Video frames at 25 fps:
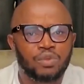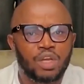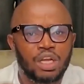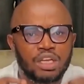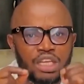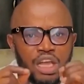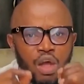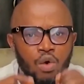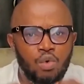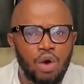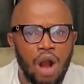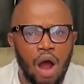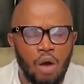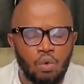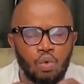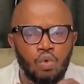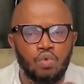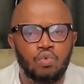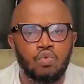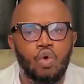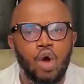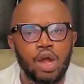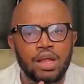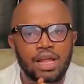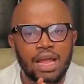ye
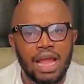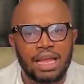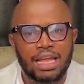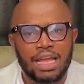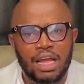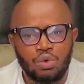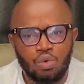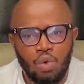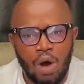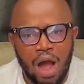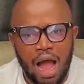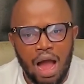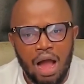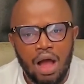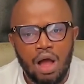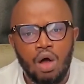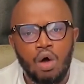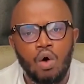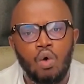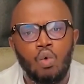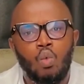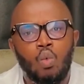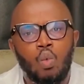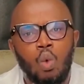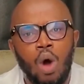rakofo ye ye no a
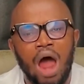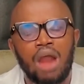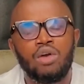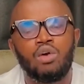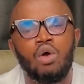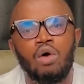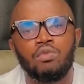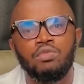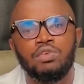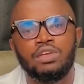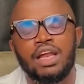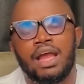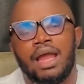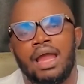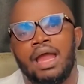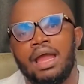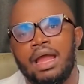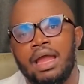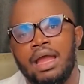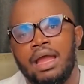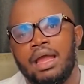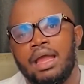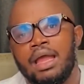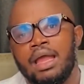one of the